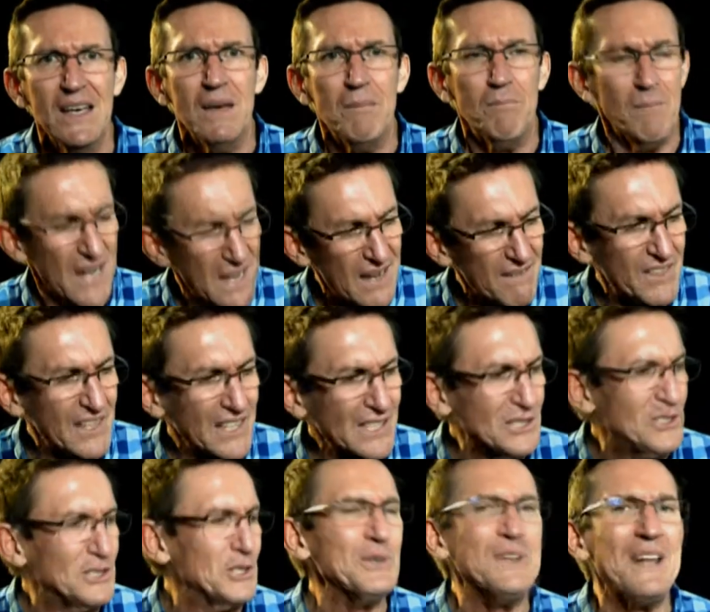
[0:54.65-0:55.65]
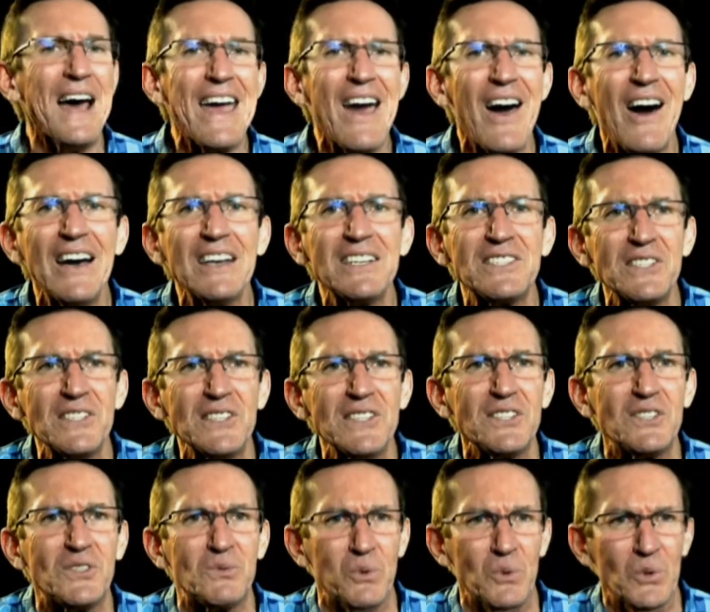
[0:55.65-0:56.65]
Many of these
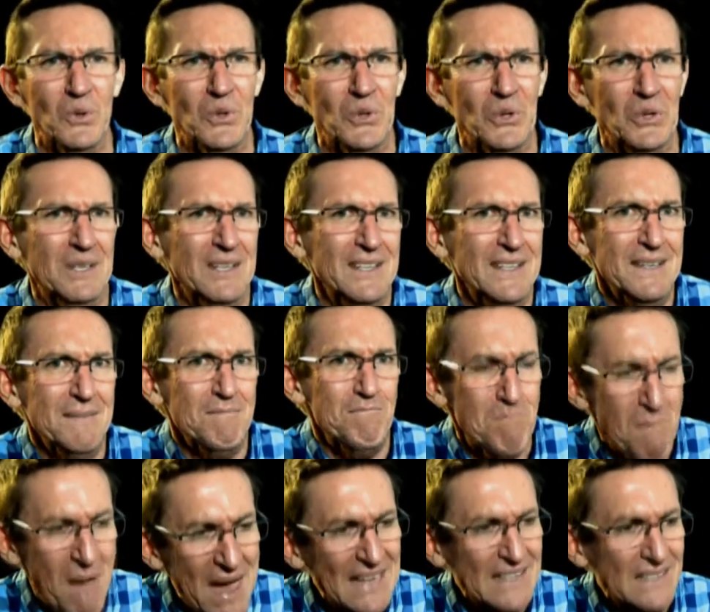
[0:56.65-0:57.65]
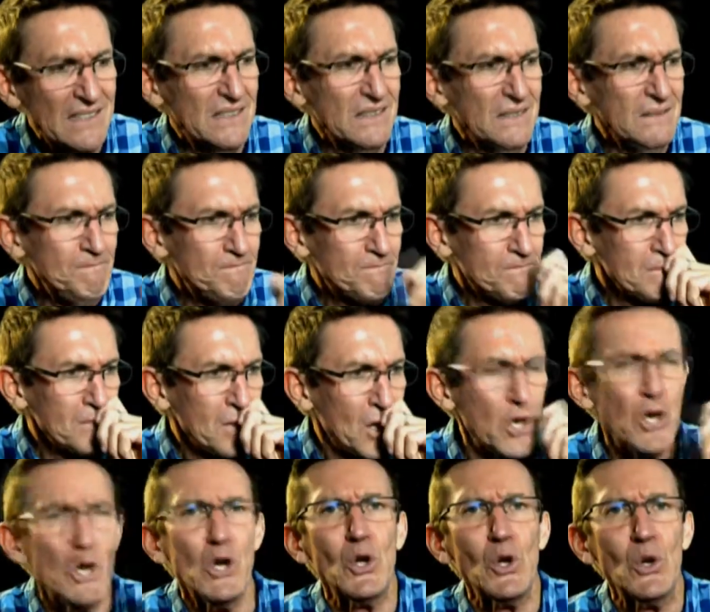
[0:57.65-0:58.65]
Judaizers were men
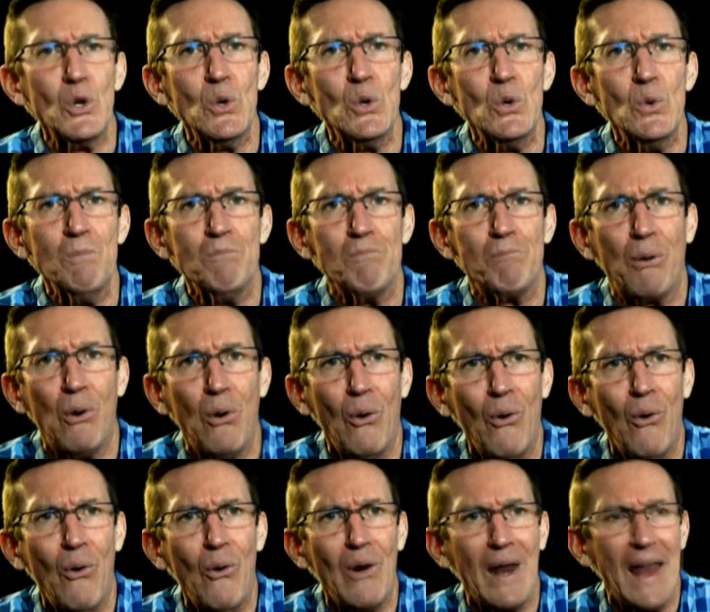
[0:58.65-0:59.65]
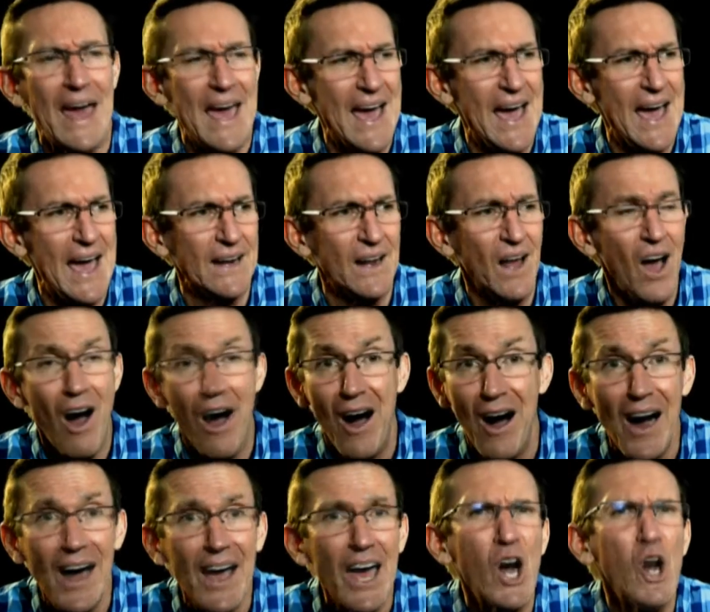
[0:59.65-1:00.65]
whom Paul had
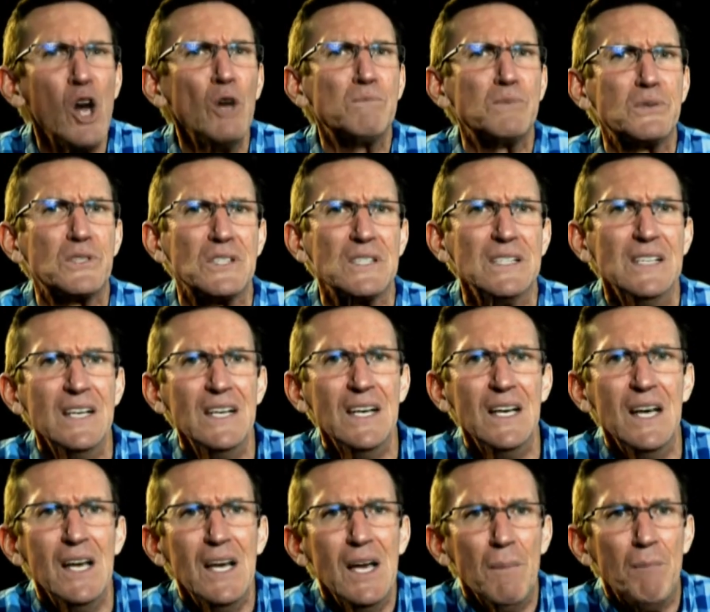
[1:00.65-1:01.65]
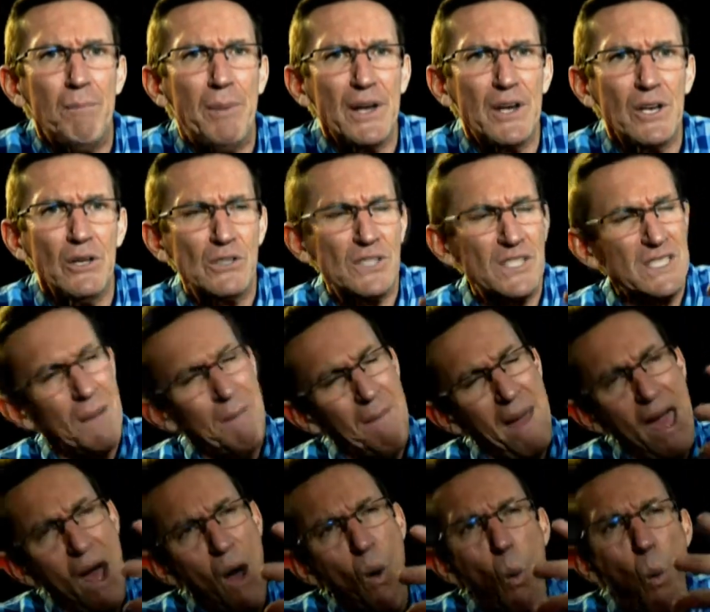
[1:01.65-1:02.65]
high hopes, but who
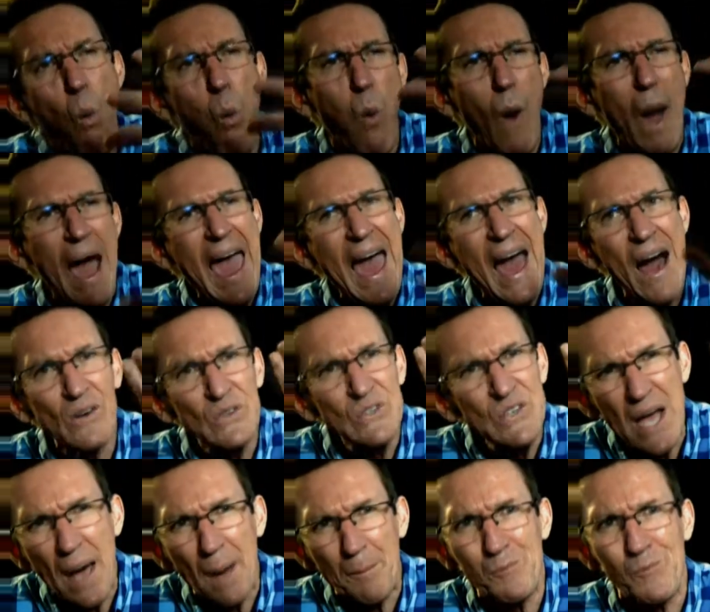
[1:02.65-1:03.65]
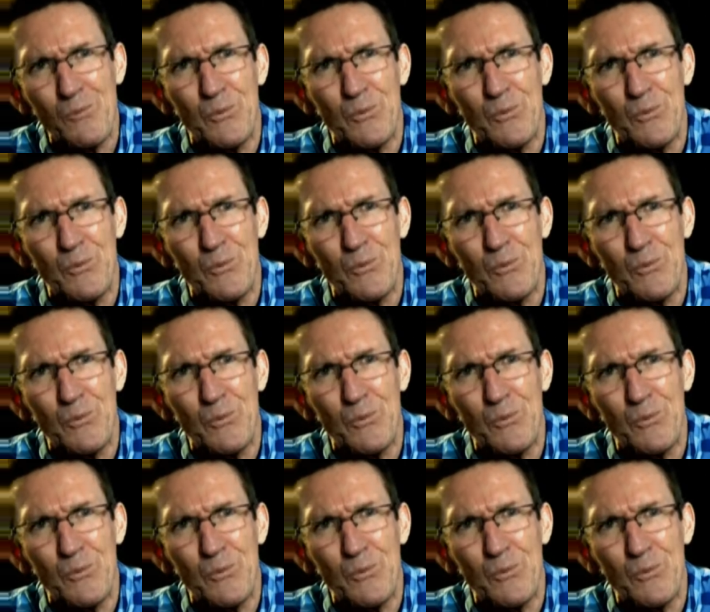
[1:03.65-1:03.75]
somehow wound up